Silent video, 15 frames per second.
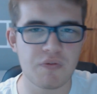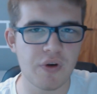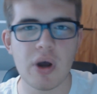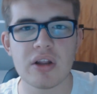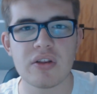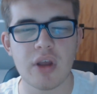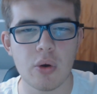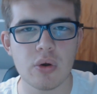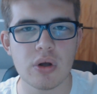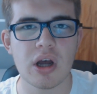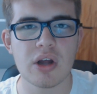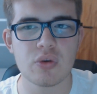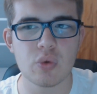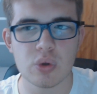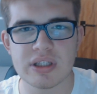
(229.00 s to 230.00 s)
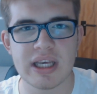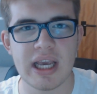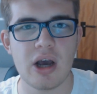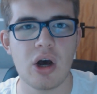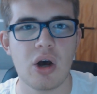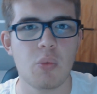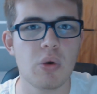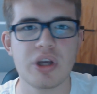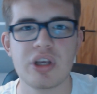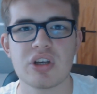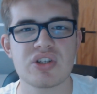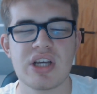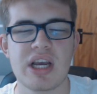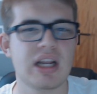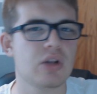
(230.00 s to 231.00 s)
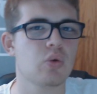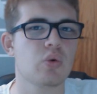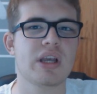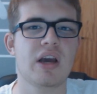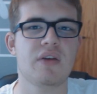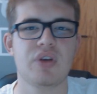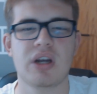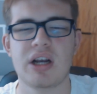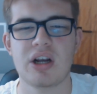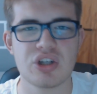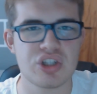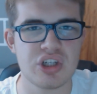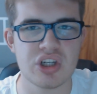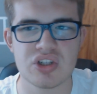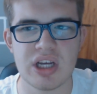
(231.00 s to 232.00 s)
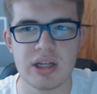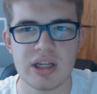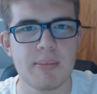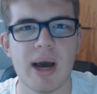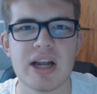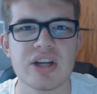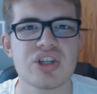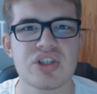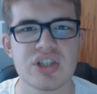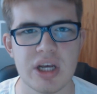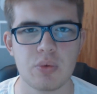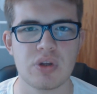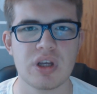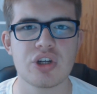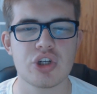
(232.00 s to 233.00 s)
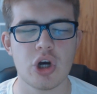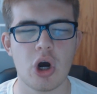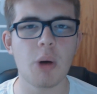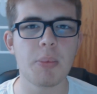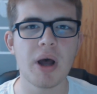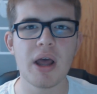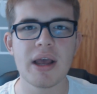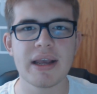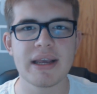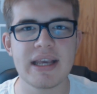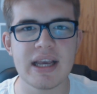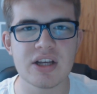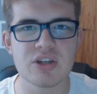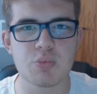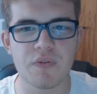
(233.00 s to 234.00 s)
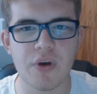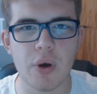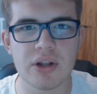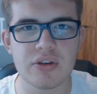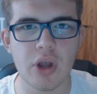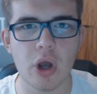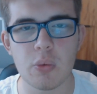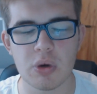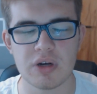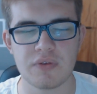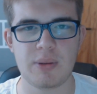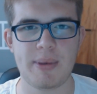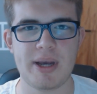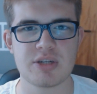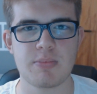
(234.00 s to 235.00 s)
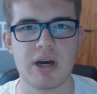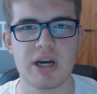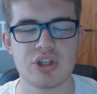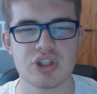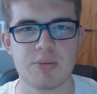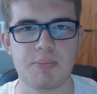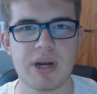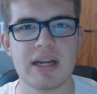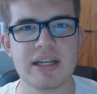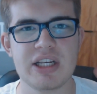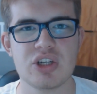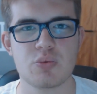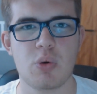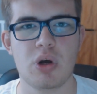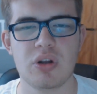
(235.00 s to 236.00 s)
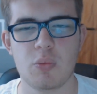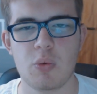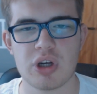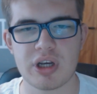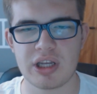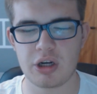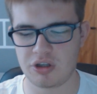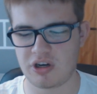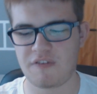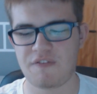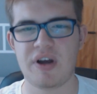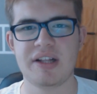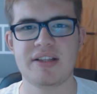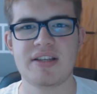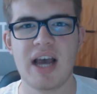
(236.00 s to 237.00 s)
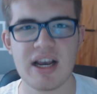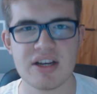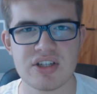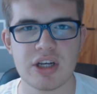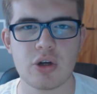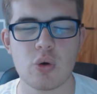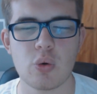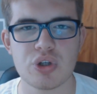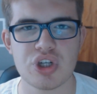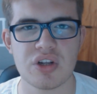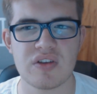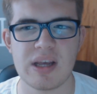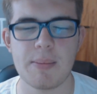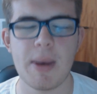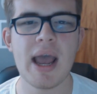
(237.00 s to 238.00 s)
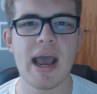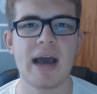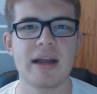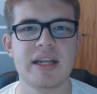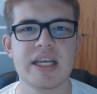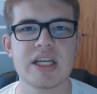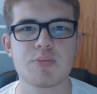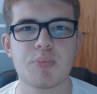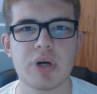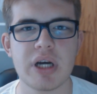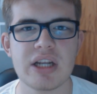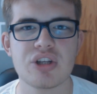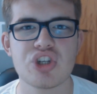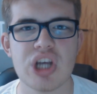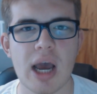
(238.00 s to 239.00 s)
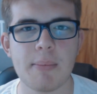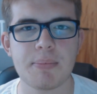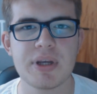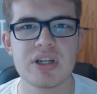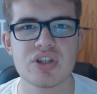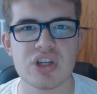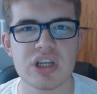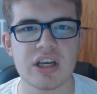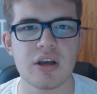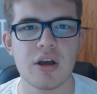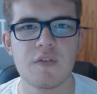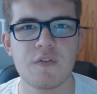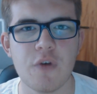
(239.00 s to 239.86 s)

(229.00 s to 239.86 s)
without a doubt, I don't care what you're saying, I don't care if you're English and you're saying he manages Celtic shut up. He is without a doubt one of the best managers in Britain. He is one, working under a fantastic coaching team and he is playing Champions League